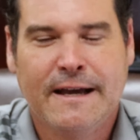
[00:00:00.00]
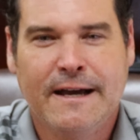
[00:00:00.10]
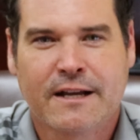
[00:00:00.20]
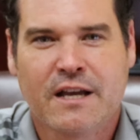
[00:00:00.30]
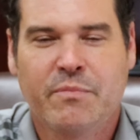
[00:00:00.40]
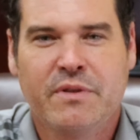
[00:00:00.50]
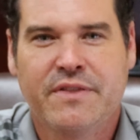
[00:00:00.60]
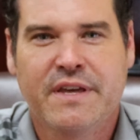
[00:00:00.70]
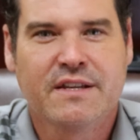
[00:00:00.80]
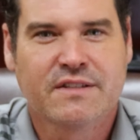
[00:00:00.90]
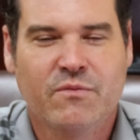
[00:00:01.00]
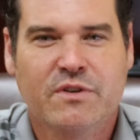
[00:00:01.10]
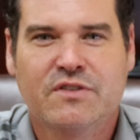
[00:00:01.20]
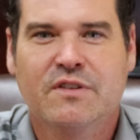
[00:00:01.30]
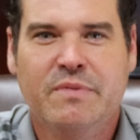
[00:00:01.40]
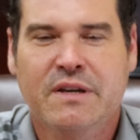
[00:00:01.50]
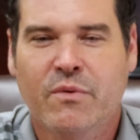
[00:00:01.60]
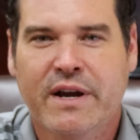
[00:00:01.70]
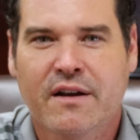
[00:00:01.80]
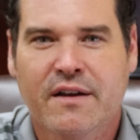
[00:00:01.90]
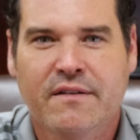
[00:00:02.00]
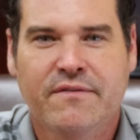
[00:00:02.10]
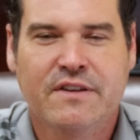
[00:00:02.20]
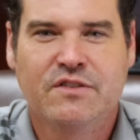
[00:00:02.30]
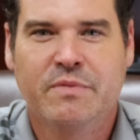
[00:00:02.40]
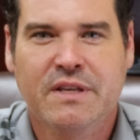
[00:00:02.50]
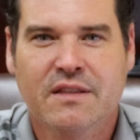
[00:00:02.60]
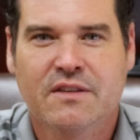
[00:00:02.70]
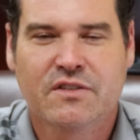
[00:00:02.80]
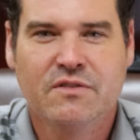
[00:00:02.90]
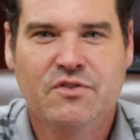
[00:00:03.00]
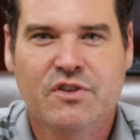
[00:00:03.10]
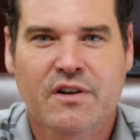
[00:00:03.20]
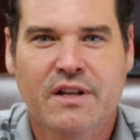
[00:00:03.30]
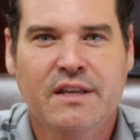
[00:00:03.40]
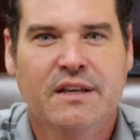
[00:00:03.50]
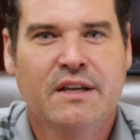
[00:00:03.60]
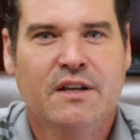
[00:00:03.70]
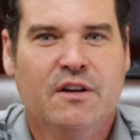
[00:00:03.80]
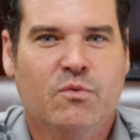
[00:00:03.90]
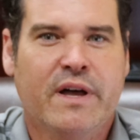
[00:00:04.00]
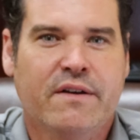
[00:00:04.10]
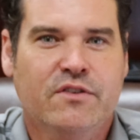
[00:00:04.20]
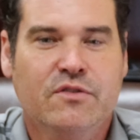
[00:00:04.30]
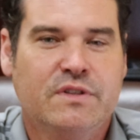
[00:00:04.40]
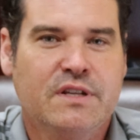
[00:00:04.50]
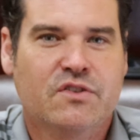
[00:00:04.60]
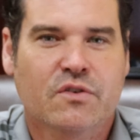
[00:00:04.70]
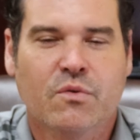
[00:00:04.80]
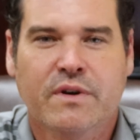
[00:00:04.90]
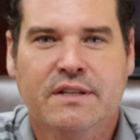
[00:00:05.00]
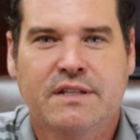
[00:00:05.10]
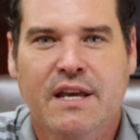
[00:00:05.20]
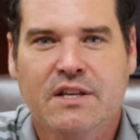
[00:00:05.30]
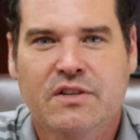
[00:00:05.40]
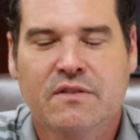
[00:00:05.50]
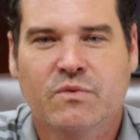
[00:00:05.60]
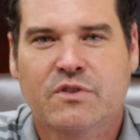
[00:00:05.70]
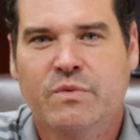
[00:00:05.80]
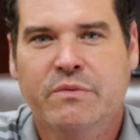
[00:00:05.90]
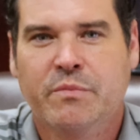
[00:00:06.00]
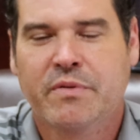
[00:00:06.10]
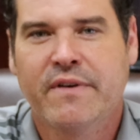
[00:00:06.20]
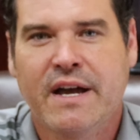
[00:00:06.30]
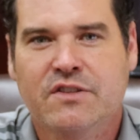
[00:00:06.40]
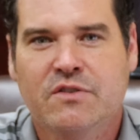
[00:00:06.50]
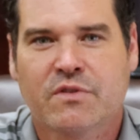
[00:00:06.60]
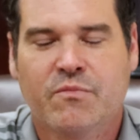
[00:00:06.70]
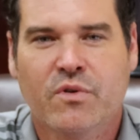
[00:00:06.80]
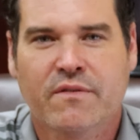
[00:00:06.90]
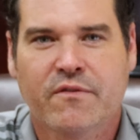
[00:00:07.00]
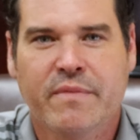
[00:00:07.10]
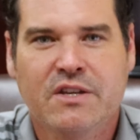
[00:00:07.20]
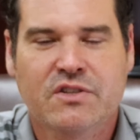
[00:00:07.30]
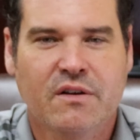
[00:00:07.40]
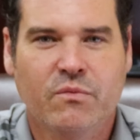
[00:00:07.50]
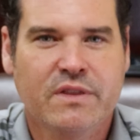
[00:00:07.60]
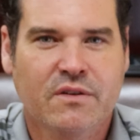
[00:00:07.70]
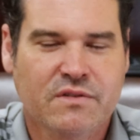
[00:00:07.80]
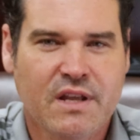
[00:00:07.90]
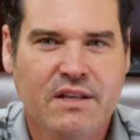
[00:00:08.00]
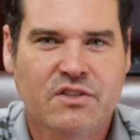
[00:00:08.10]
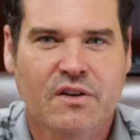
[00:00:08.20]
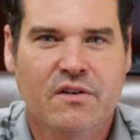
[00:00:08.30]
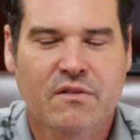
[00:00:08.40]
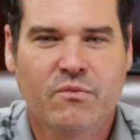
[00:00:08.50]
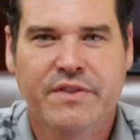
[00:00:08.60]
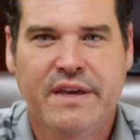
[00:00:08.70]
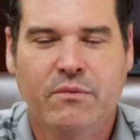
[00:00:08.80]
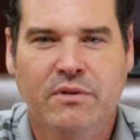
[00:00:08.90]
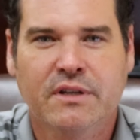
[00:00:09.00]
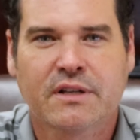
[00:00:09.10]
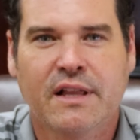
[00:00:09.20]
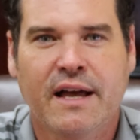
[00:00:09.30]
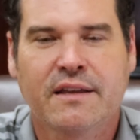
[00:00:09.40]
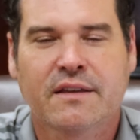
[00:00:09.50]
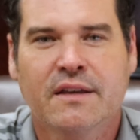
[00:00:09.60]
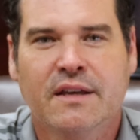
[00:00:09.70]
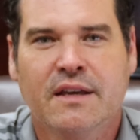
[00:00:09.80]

A couple of things I want you to be aware of as you begin this new journey. We'll have a new teacher orientation, which we will provide you with more information on when those dates are and what that will look like.